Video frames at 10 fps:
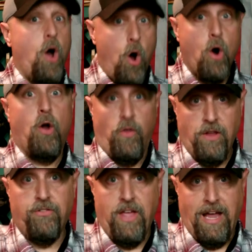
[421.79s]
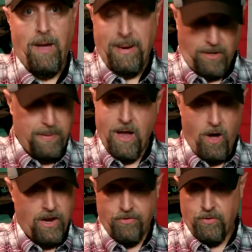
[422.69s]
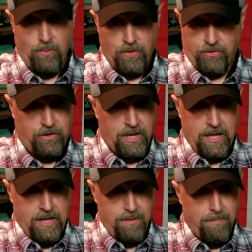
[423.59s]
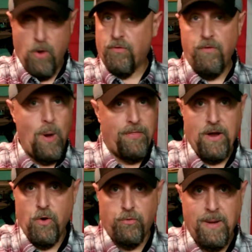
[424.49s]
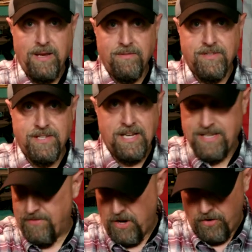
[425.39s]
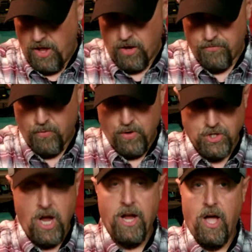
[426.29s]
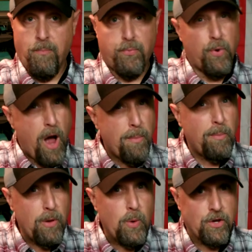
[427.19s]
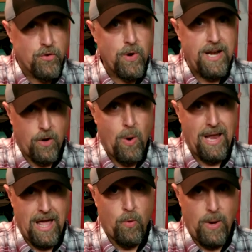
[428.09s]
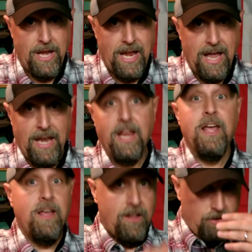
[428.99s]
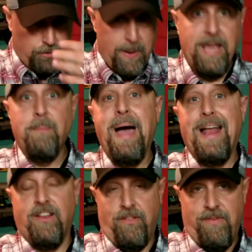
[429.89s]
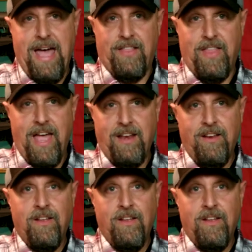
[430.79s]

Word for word: hard on this thing i mean to be honest it was most of you out there who spend six, seven hundred dollars for a shotgun probably wouldn't treat it quite like we did. Speaking back to the fact that